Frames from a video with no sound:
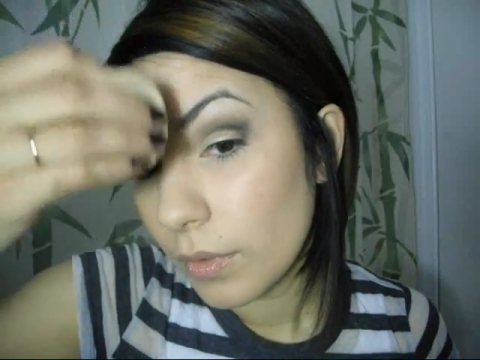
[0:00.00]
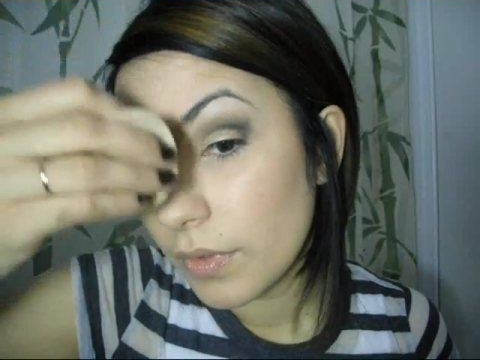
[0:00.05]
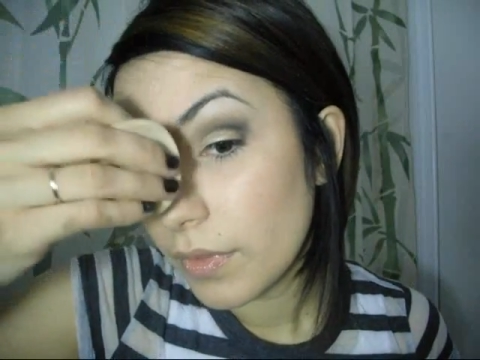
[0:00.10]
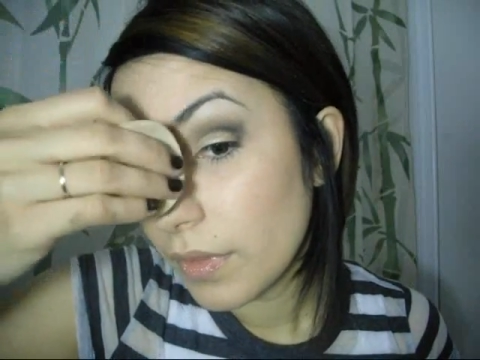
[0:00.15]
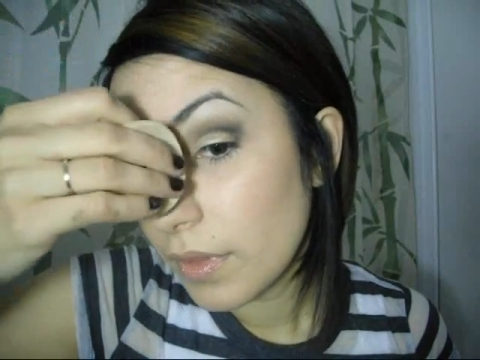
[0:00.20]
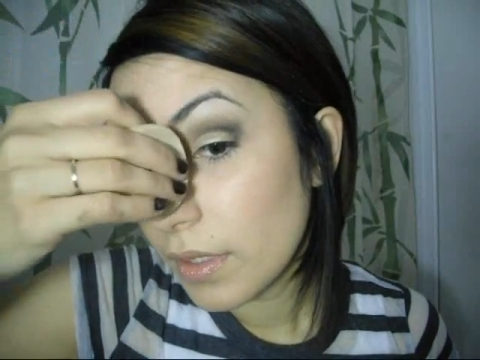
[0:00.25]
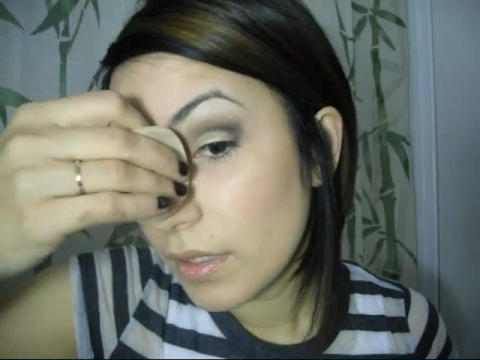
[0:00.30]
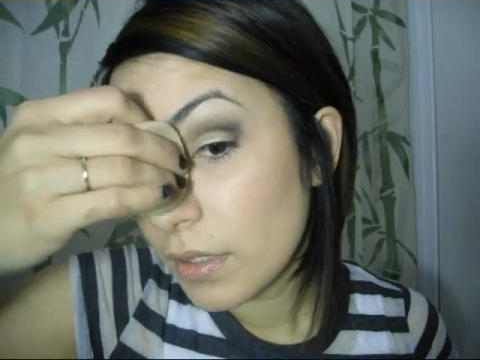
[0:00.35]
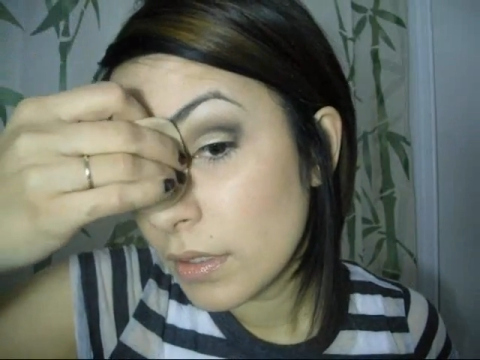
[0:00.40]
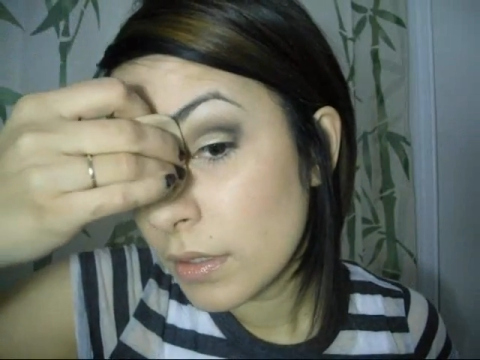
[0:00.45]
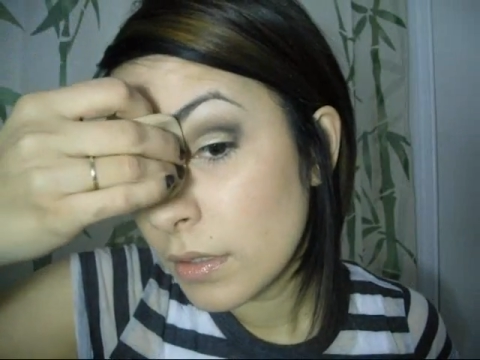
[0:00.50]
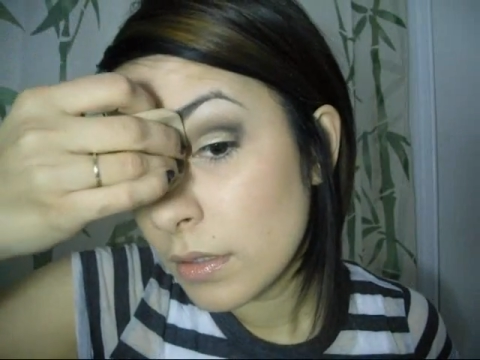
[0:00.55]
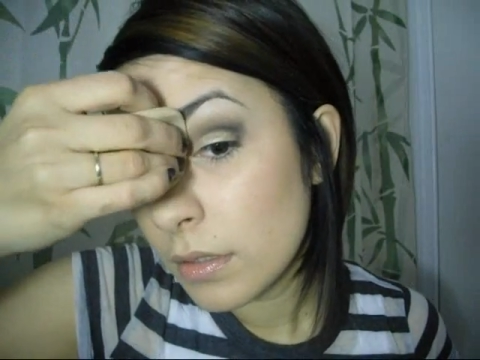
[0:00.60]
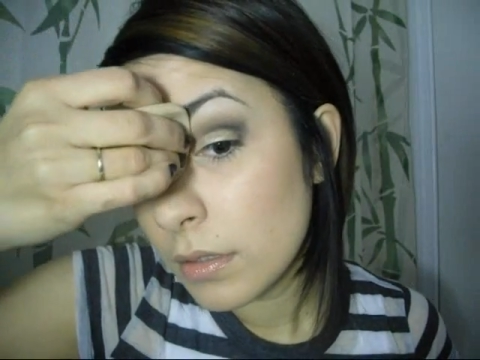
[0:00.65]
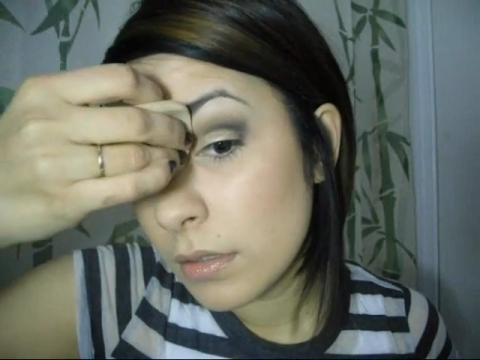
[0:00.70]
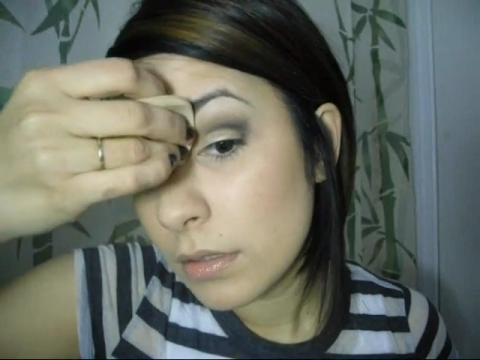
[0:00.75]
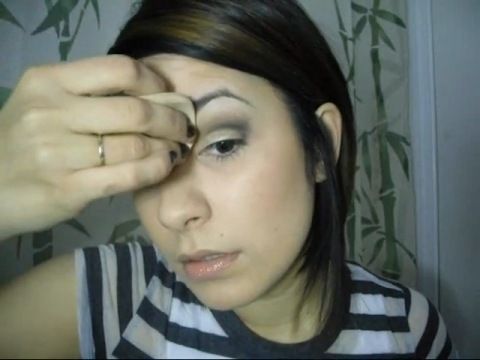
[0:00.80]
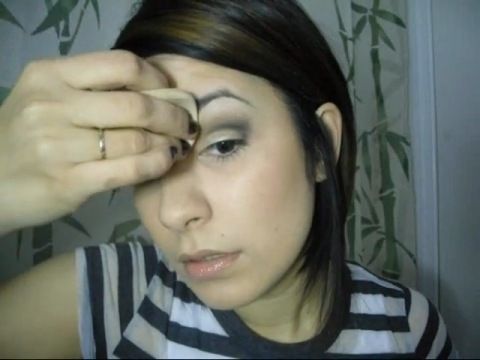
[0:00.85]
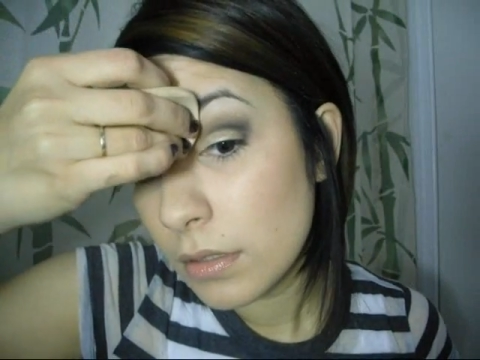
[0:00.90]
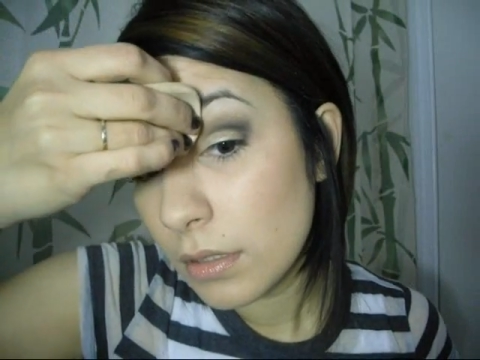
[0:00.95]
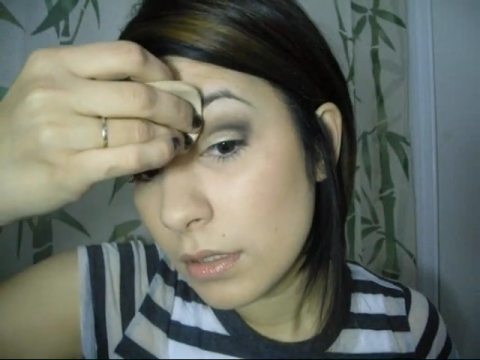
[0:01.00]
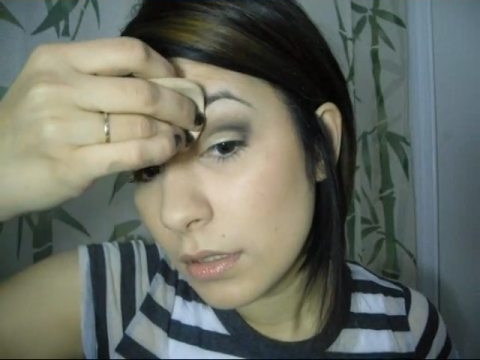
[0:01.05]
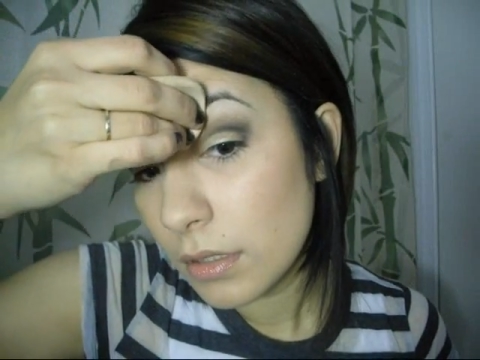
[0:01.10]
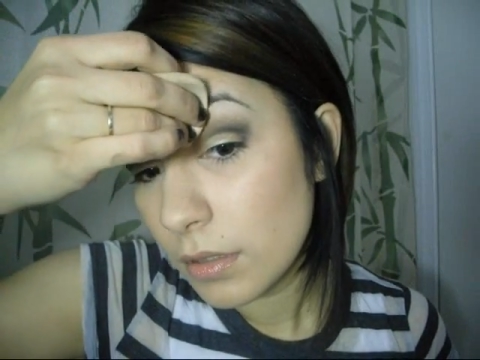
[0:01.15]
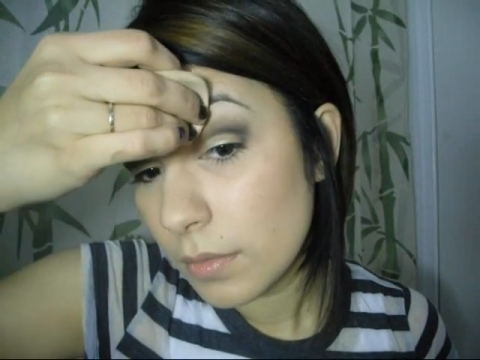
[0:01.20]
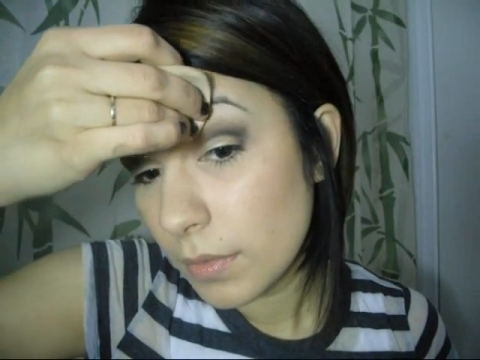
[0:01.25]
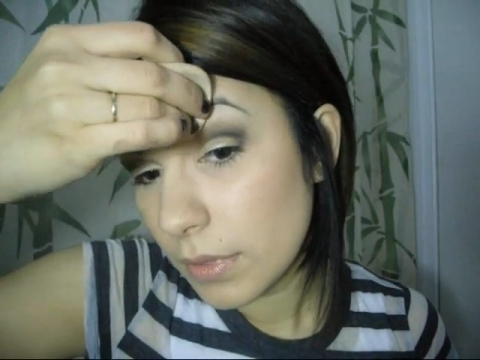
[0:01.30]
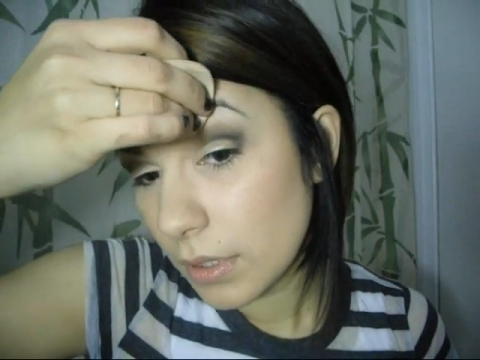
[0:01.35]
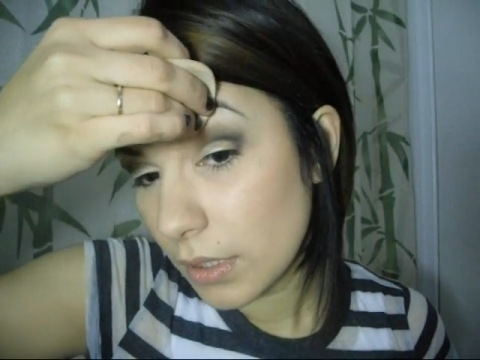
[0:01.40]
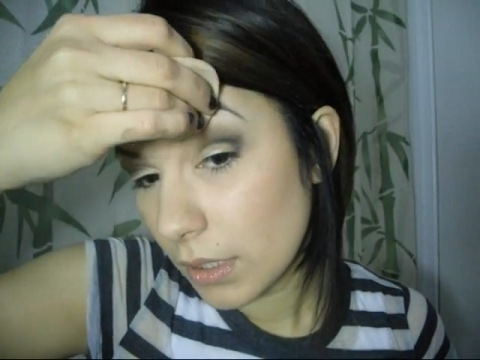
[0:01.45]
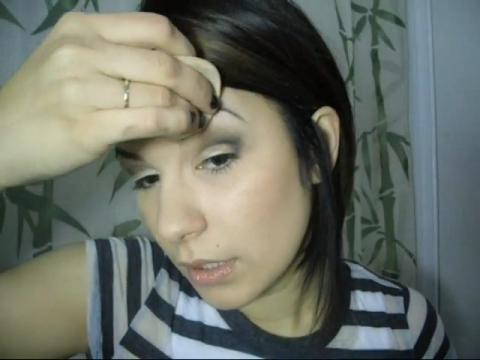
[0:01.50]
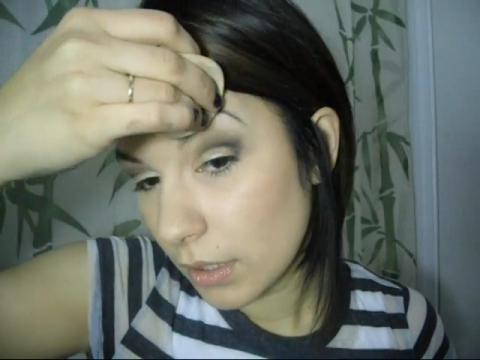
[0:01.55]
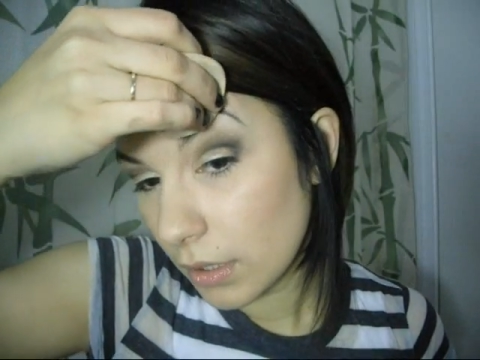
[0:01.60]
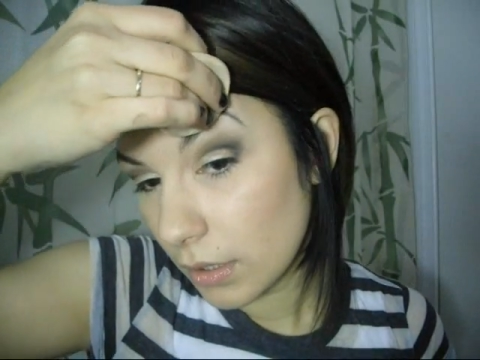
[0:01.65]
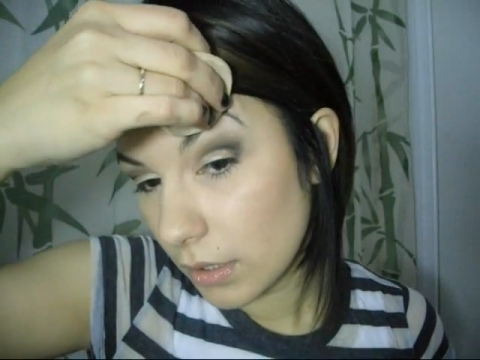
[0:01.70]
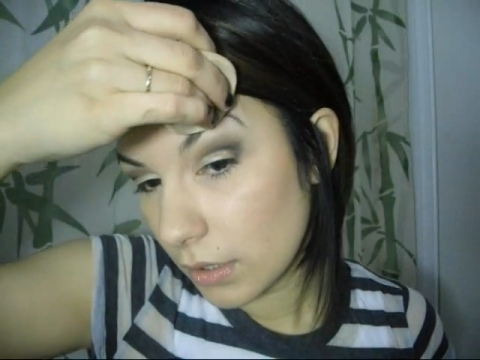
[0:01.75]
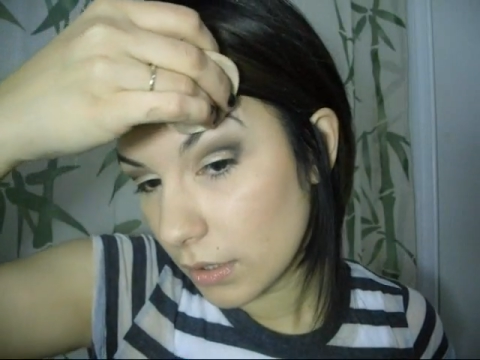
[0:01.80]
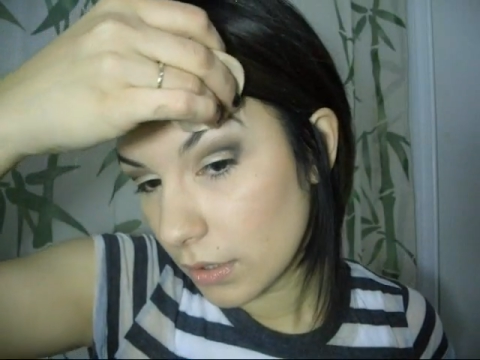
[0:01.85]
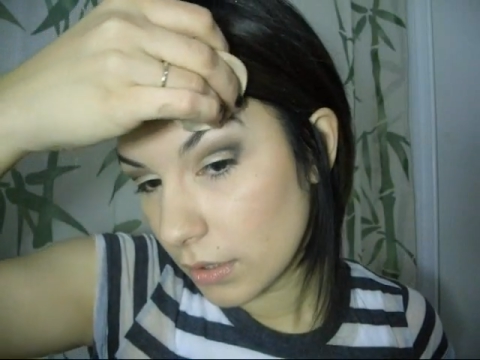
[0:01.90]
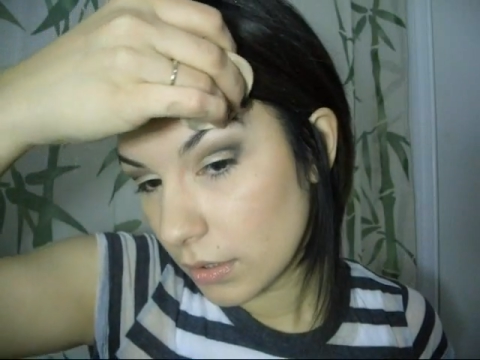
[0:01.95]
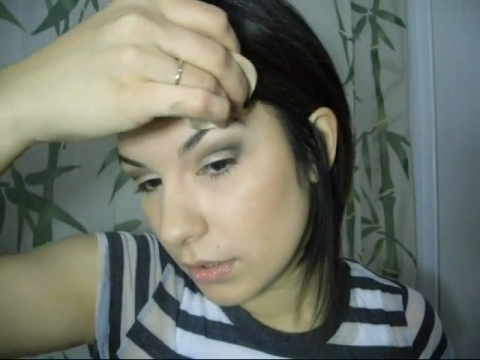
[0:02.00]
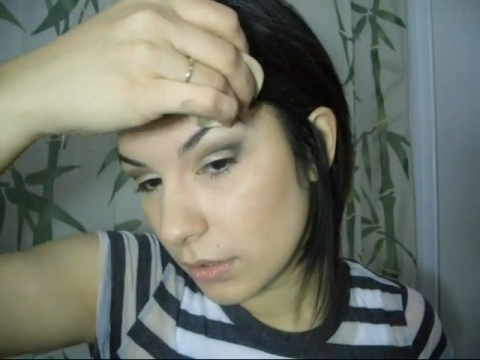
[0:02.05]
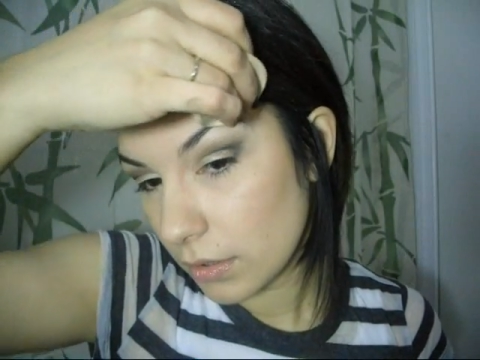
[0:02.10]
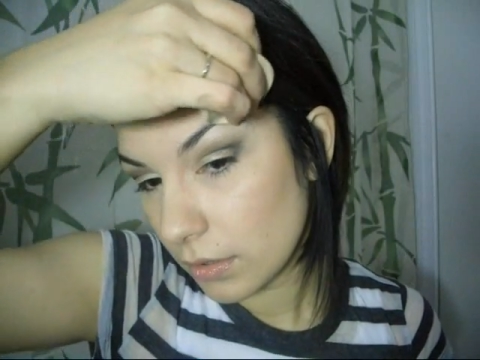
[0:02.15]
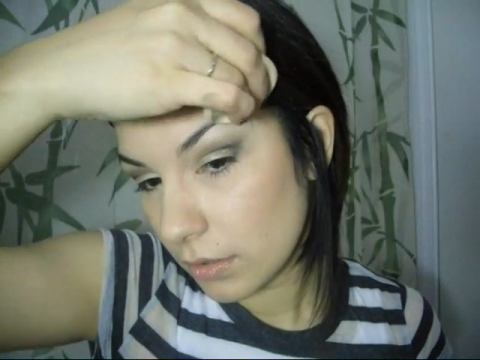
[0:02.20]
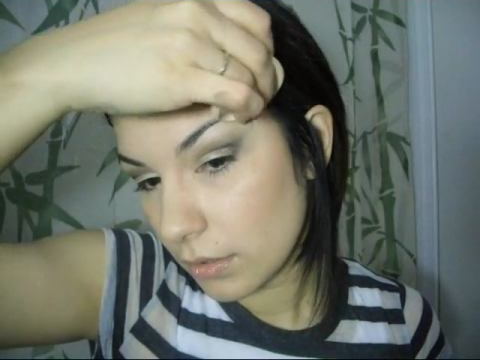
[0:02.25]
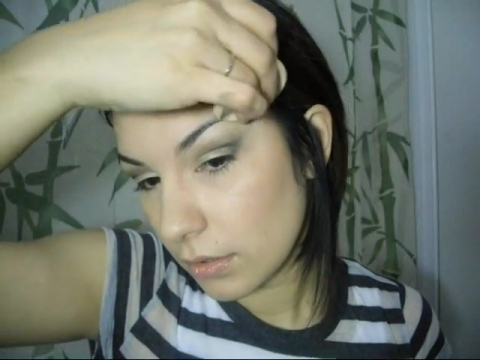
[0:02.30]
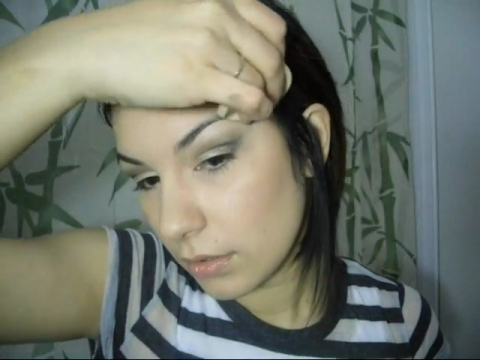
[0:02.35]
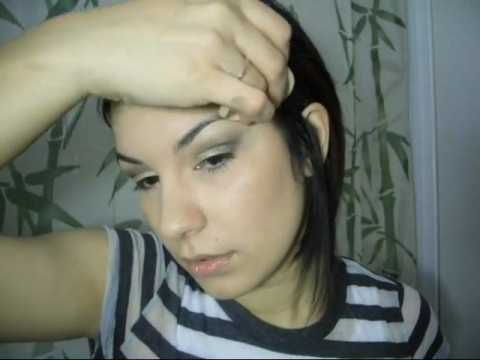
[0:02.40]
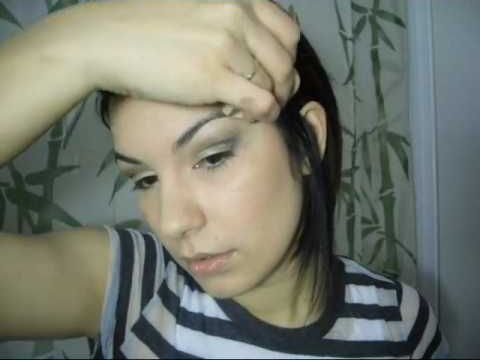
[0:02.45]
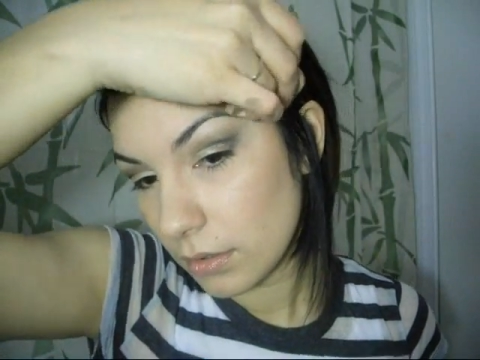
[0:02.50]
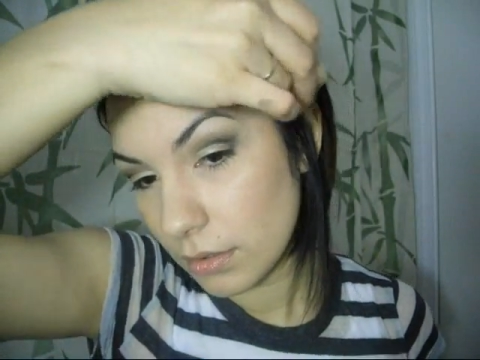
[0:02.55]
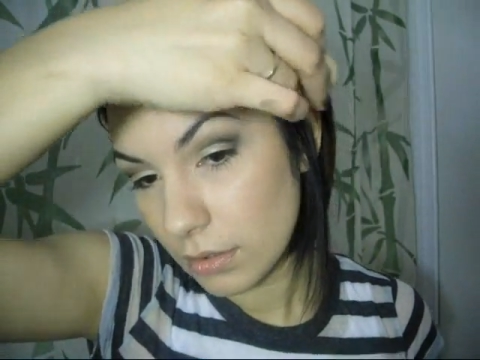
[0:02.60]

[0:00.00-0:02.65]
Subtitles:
with this, just because